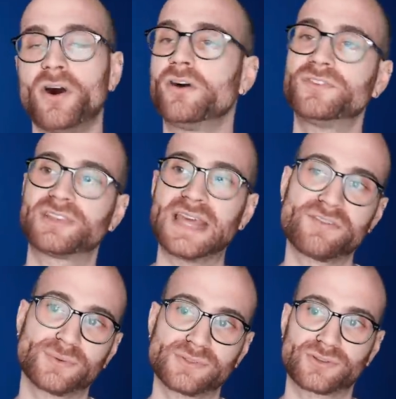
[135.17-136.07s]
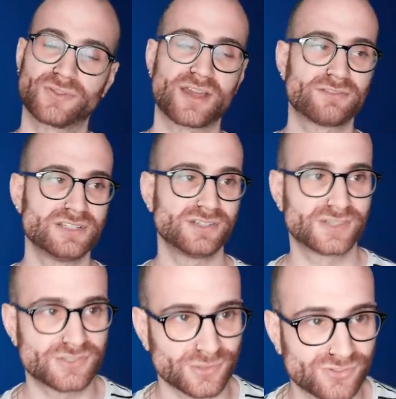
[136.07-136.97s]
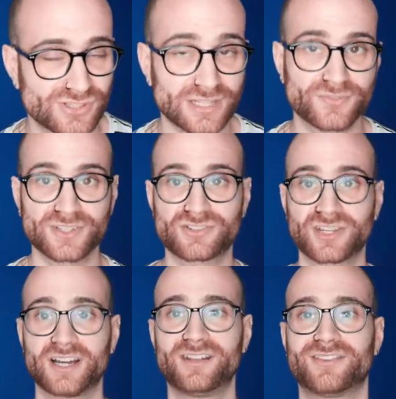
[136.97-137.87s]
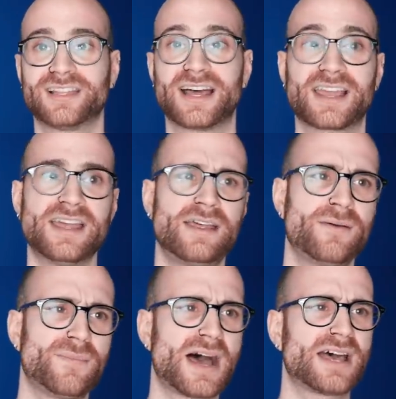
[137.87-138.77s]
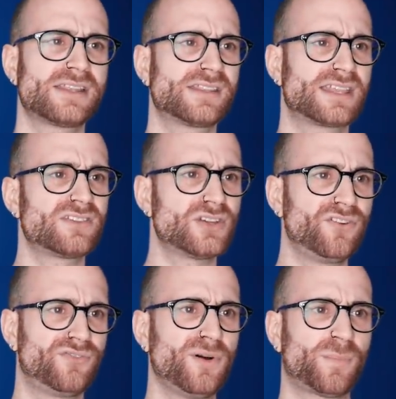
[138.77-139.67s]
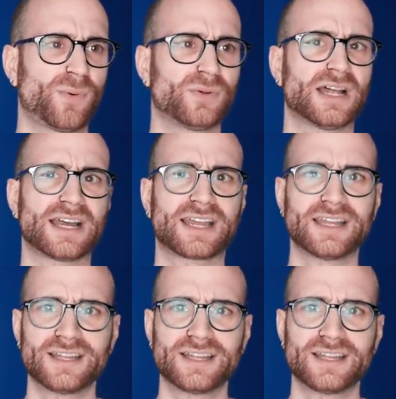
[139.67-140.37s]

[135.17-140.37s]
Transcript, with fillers: Obviously everyone's got their individual selfish sides and like, man, there's no football, like,